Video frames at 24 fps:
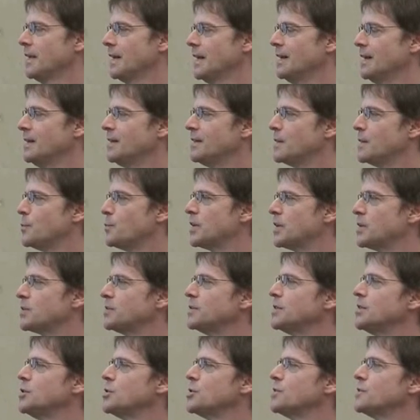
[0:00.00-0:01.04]
And the
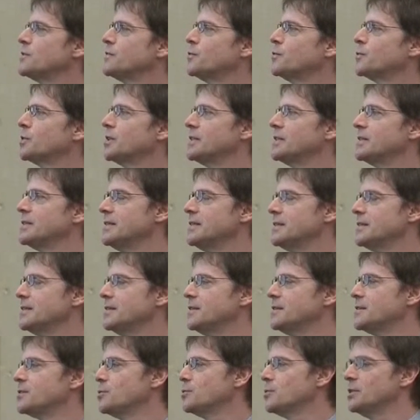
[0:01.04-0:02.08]
preconditions for
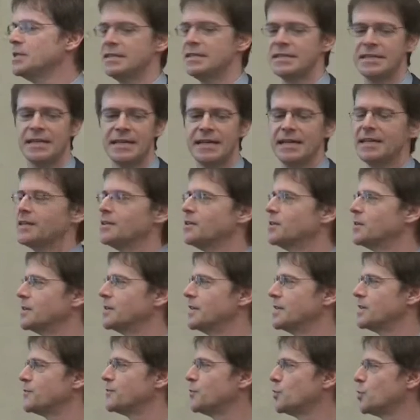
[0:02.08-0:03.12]
assisted suicide are
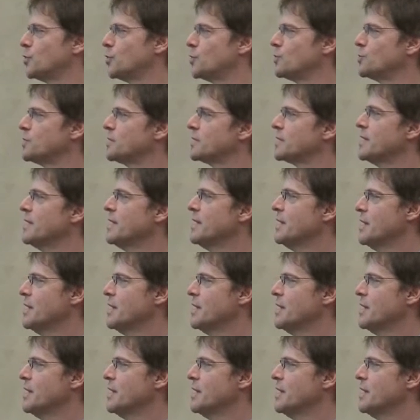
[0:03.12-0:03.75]
as follows.